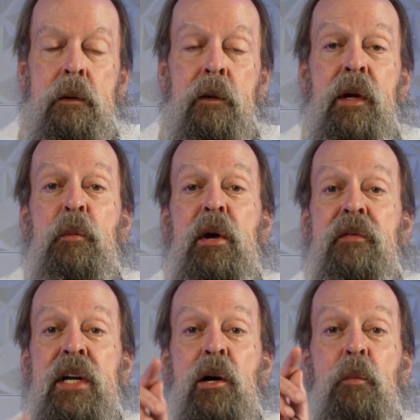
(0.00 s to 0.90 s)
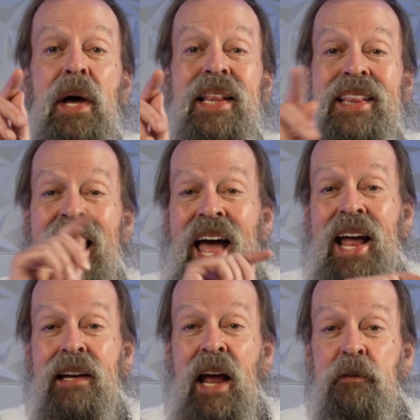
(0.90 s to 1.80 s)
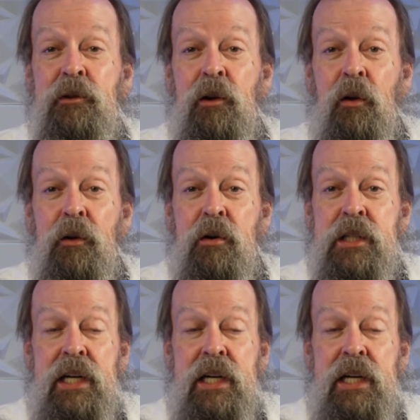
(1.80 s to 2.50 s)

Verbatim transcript: so there'll be a video about that after all those